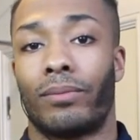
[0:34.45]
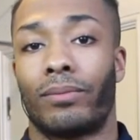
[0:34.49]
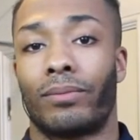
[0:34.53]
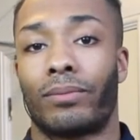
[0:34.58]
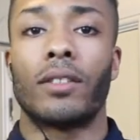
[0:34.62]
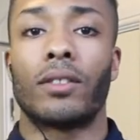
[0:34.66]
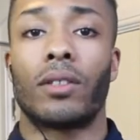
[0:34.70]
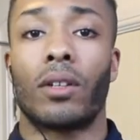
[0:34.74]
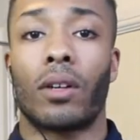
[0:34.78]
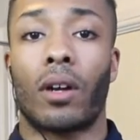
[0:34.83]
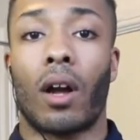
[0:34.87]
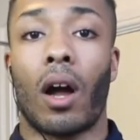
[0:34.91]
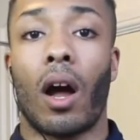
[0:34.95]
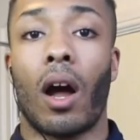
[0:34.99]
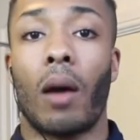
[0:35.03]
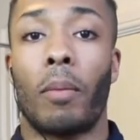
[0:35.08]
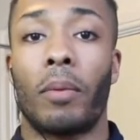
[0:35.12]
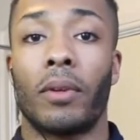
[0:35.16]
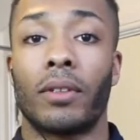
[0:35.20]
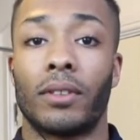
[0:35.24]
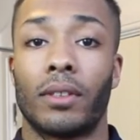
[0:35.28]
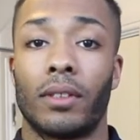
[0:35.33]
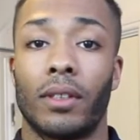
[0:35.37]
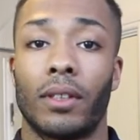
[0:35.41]
So
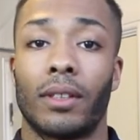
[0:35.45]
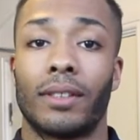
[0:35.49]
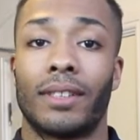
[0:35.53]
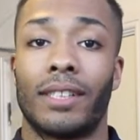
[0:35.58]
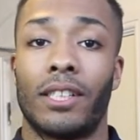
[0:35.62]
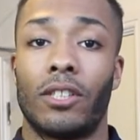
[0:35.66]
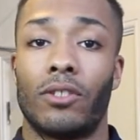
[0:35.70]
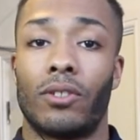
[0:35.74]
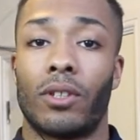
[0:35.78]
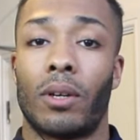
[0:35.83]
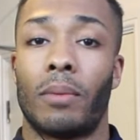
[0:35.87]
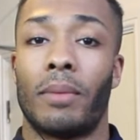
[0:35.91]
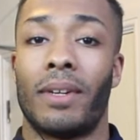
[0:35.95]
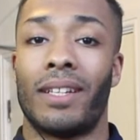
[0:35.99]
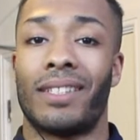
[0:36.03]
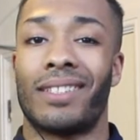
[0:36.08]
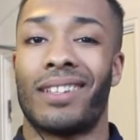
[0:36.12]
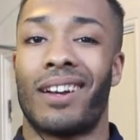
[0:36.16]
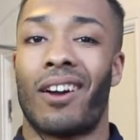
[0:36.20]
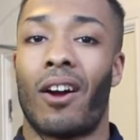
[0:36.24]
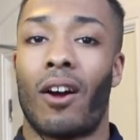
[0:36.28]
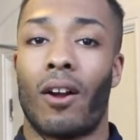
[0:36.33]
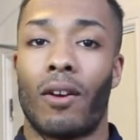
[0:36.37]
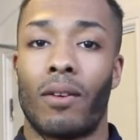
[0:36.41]
carpal tunnel syndrome is a
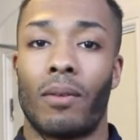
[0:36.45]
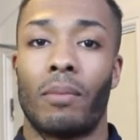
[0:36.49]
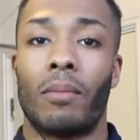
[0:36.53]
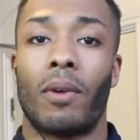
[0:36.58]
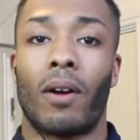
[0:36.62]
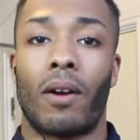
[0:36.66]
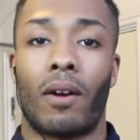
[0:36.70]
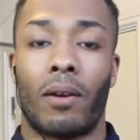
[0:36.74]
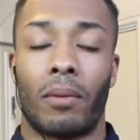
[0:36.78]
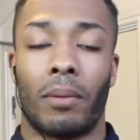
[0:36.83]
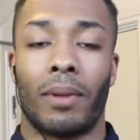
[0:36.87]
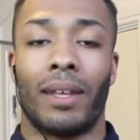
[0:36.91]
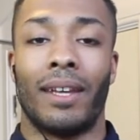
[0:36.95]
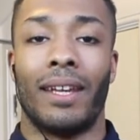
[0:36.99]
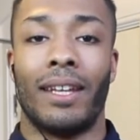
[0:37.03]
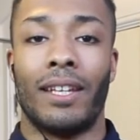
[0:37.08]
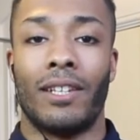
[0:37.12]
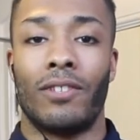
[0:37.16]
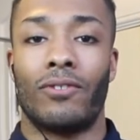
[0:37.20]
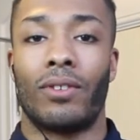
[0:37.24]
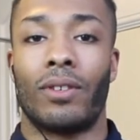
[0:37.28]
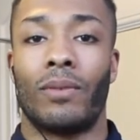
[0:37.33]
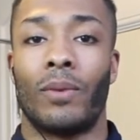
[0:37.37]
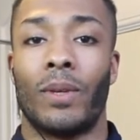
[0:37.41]
horrible
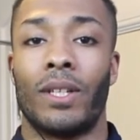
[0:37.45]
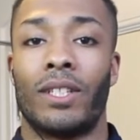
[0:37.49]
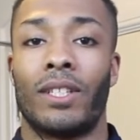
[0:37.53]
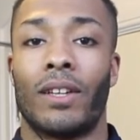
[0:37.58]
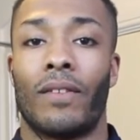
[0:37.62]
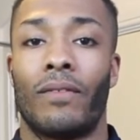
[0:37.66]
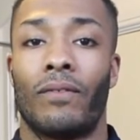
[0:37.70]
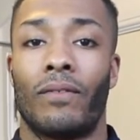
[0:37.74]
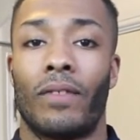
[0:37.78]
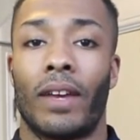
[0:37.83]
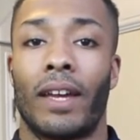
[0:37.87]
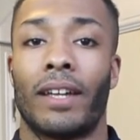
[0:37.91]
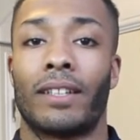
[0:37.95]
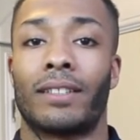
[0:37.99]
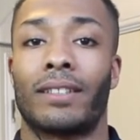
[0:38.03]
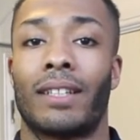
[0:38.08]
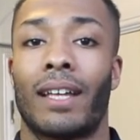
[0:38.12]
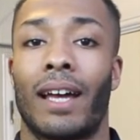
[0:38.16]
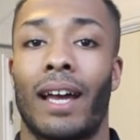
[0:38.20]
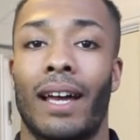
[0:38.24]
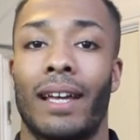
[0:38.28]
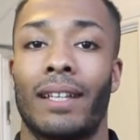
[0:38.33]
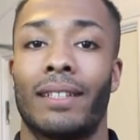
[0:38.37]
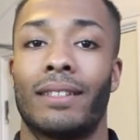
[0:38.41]
injury which affects the
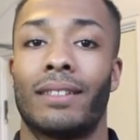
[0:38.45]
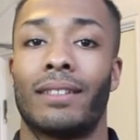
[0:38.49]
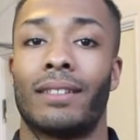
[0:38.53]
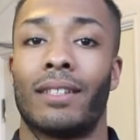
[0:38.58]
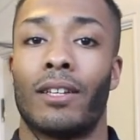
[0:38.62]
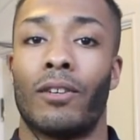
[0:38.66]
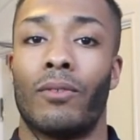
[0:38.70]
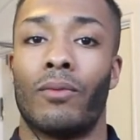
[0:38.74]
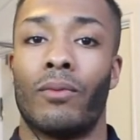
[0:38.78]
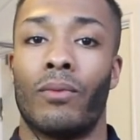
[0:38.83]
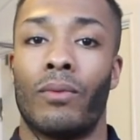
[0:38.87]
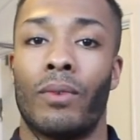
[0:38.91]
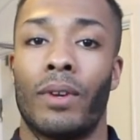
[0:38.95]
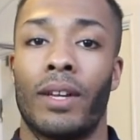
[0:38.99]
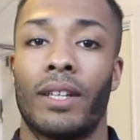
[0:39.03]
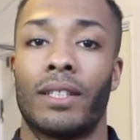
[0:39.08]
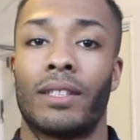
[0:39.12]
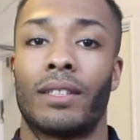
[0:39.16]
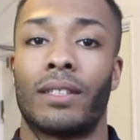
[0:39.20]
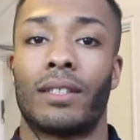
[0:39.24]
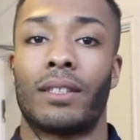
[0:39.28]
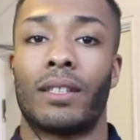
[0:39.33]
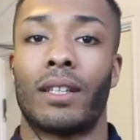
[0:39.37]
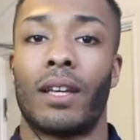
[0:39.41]
hands and
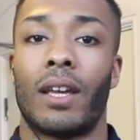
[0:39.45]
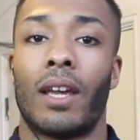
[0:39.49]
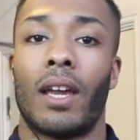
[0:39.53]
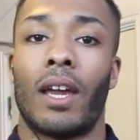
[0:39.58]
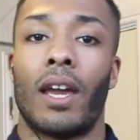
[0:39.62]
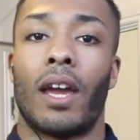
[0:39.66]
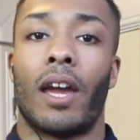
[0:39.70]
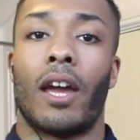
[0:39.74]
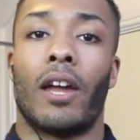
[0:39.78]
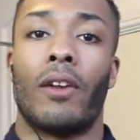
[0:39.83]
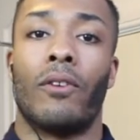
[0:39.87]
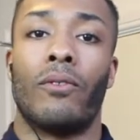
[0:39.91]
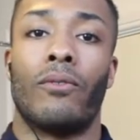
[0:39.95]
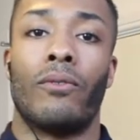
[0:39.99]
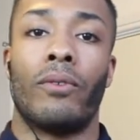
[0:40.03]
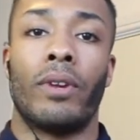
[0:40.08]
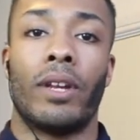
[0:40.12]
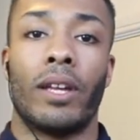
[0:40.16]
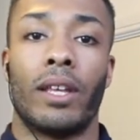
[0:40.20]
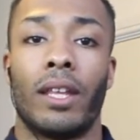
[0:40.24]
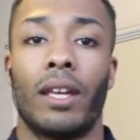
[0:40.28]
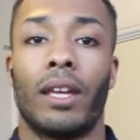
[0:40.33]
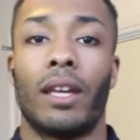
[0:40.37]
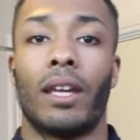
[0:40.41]
wrists and
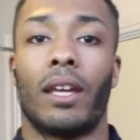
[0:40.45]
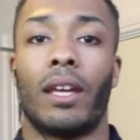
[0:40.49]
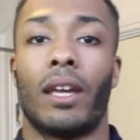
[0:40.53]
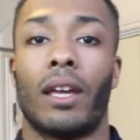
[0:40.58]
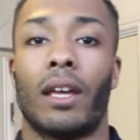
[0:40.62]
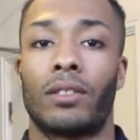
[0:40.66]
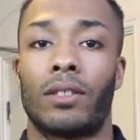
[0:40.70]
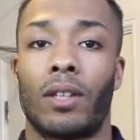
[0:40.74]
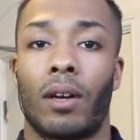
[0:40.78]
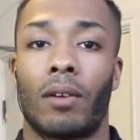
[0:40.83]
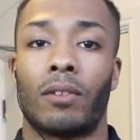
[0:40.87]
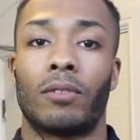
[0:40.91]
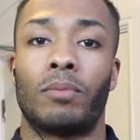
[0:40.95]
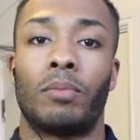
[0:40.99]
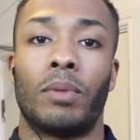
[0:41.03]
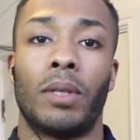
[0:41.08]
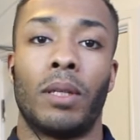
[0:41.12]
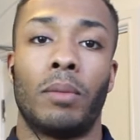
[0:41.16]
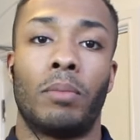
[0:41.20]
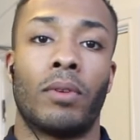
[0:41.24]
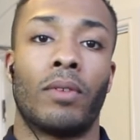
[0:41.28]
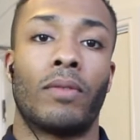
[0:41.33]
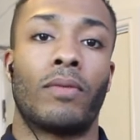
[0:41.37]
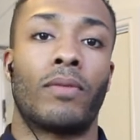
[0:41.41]
really stops
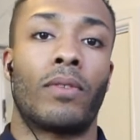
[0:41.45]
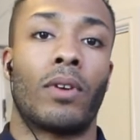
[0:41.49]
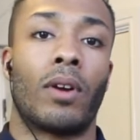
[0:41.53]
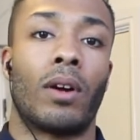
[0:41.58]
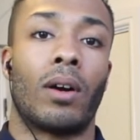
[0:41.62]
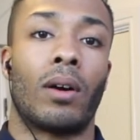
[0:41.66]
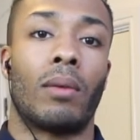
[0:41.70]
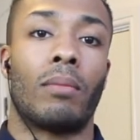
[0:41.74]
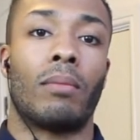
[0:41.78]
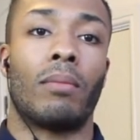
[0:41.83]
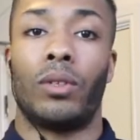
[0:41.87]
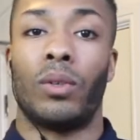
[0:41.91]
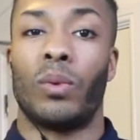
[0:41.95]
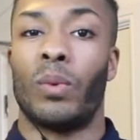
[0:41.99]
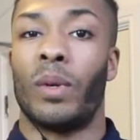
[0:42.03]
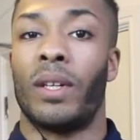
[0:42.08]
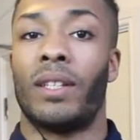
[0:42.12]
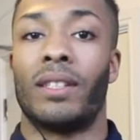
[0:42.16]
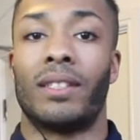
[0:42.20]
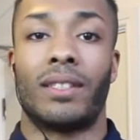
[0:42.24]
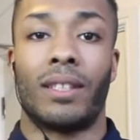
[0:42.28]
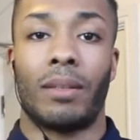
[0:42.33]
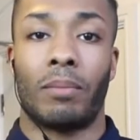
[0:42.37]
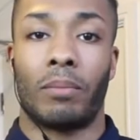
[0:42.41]
people from doing
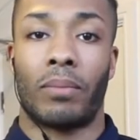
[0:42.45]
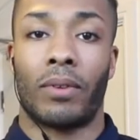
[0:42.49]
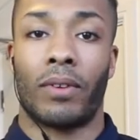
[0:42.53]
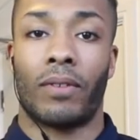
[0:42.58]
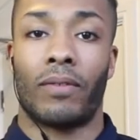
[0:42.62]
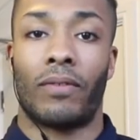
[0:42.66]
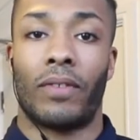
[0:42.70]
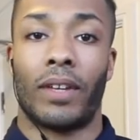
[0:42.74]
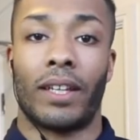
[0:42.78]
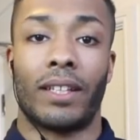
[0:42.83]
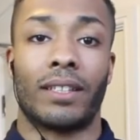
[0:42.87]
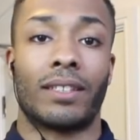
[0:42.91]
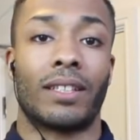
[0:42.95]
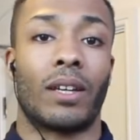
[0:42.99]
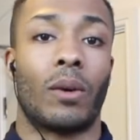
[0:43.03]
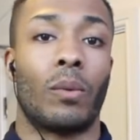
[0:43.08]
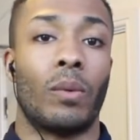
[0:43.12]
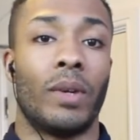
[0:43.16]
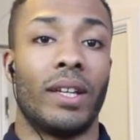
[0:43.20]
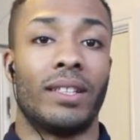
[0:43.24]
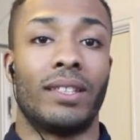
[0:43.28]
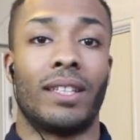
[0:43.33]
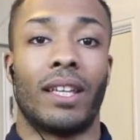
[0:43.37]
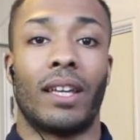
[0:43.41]
simple things that
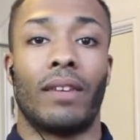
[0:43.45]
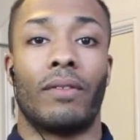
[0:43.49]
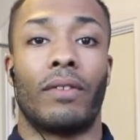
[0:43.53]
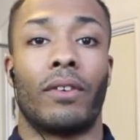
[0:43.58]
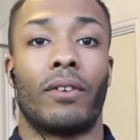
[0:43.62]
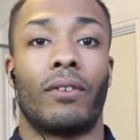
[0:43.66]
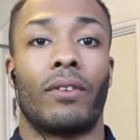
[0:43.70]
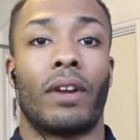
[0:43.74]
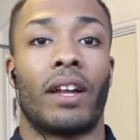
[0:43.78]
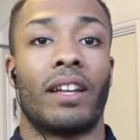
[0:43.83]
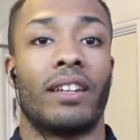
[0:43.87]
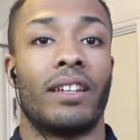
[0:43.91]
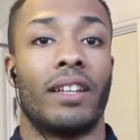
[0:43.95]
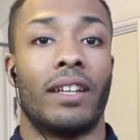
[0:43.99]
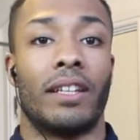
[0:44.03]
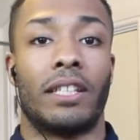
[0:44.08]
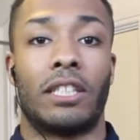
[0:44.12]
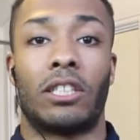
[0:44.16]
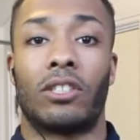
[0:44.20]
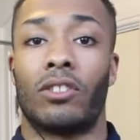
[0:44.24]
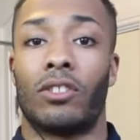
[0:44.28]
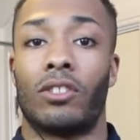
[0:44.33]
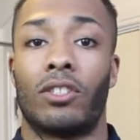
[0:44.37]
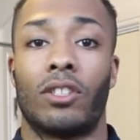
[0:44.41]
we take for granted,
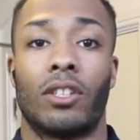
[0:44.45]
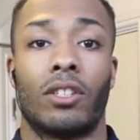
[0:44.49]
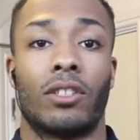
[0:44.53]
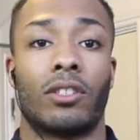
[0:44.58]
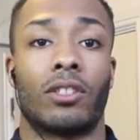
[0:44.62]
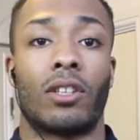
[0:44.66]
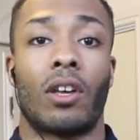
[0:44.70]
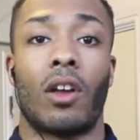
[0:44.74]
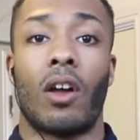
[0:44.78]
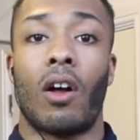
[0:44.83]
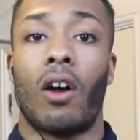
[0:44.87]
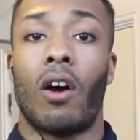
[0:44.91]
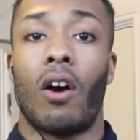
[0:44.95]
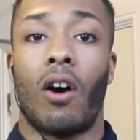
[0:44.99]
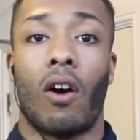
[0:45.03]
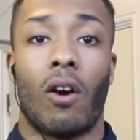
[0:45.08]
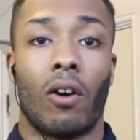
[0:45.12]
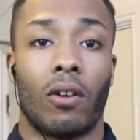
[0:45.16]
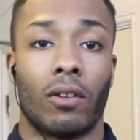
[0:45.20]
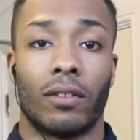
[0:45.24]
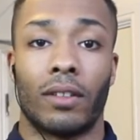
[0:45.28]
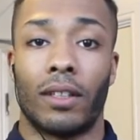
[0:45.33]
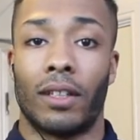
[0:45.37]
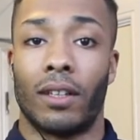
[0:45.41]
such as
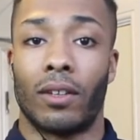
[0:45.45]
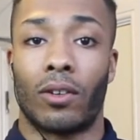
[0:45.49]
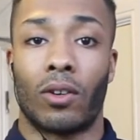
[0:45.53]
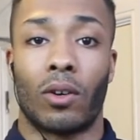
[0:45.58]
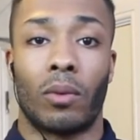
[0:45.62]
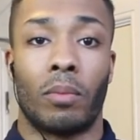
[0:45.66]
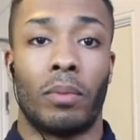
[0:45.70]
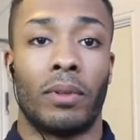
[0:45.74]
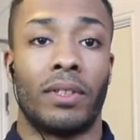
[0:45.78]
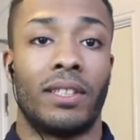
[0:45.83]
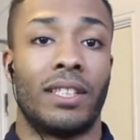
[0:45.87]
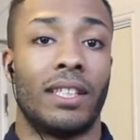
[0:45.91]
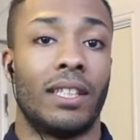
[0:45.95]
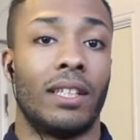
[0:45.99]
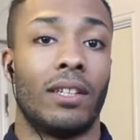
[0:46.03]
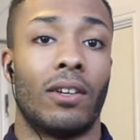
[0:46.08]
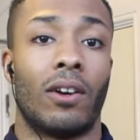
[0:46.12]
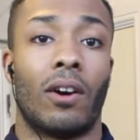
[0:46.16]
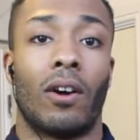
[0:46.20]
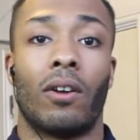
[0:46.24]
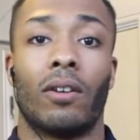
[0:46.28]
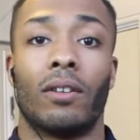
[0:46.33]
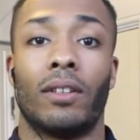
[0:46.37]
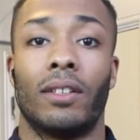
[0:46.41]
holding a cup of tea or
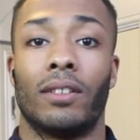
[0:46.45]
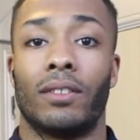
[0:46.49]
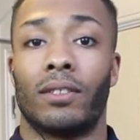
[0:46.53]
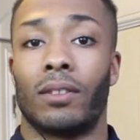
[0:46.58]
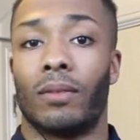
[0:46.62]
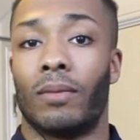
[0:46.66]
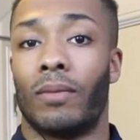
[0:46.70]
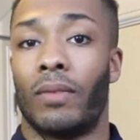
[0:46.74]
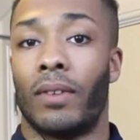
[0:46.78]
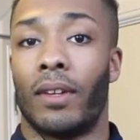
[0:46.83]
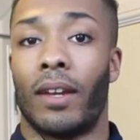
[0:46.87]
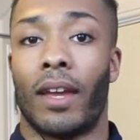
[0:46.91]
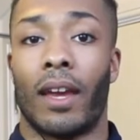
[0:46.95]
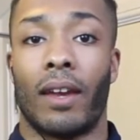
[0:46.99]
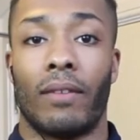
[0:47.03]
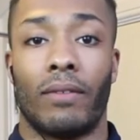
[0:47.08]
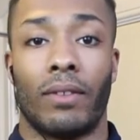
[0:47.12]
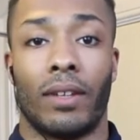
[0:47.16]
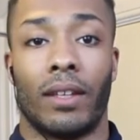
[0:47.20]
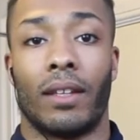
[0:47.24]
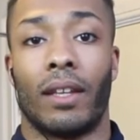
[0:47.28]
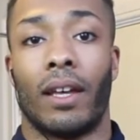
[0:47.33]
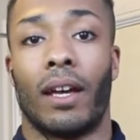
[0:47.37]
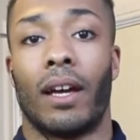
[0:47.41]
holding something heavy
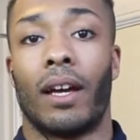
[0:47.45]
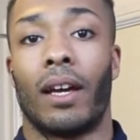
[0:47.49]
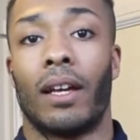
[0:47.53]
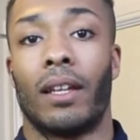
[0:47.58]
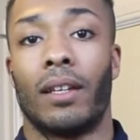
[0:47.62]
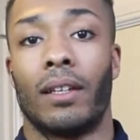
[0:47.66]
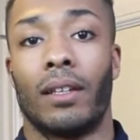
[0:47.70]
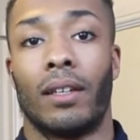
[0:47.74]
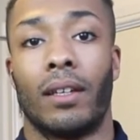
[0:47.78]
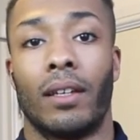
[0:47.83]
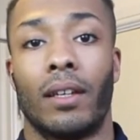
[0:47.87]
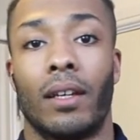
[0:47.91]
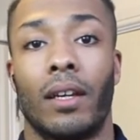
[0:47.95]
in the hand,